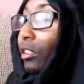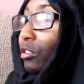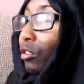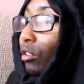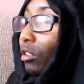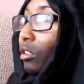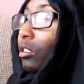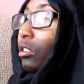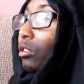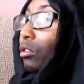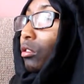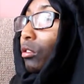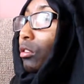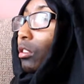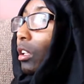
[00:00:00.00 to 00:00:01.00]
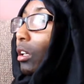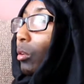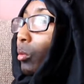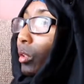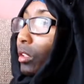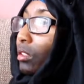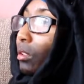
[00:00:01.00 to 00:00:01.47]
I saw your
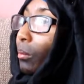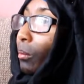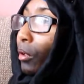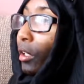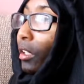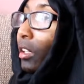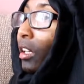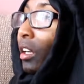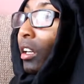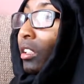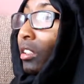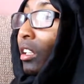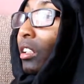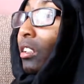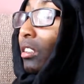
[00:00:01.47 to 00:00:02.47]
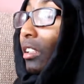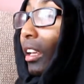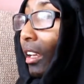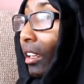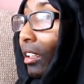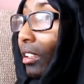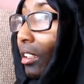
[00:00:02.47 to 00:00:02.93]
daughter with some boy the other
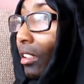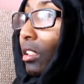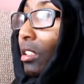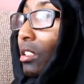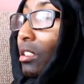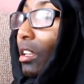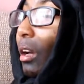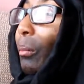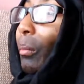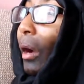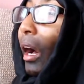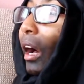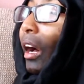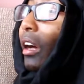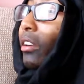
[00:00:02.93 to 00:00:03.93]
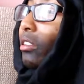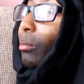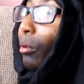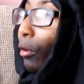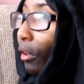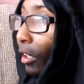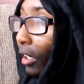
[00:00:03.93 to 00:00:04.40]
day. He's a
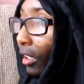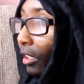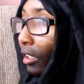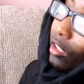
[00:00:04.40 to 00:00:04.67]
bad boy.